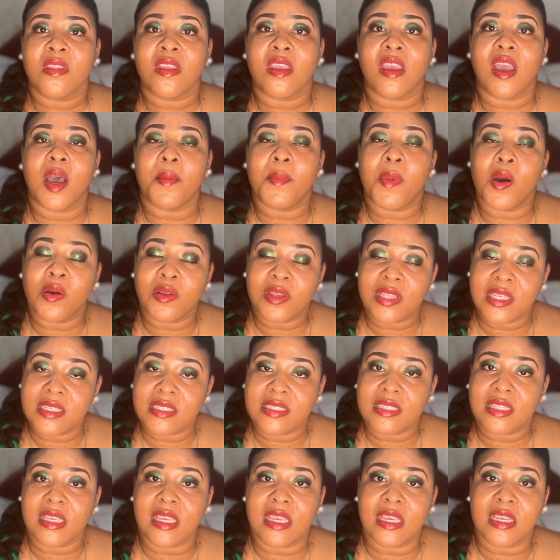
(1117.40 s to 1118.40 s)
about
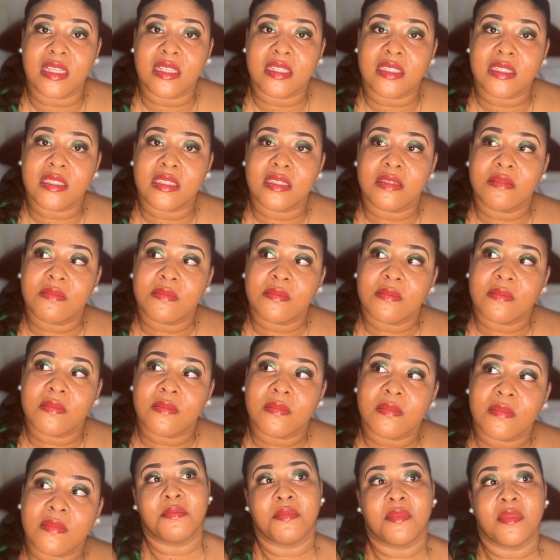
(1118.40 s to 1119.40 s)
his case.
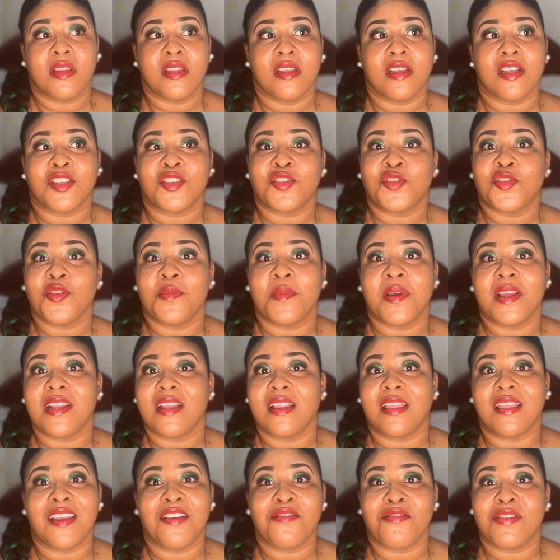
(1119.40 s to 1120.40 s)
There's too many
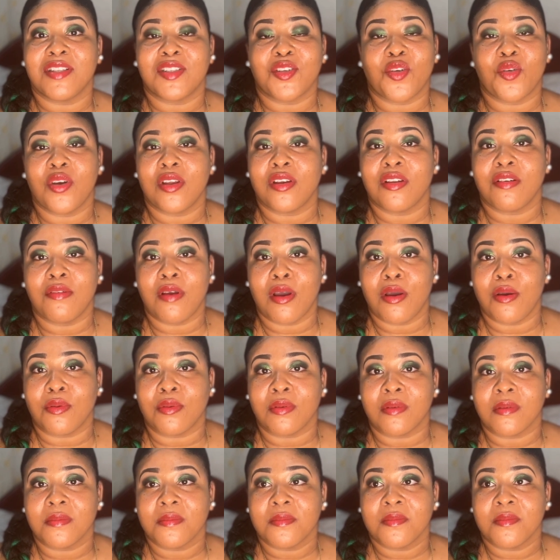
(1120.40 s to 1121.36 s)
theories going around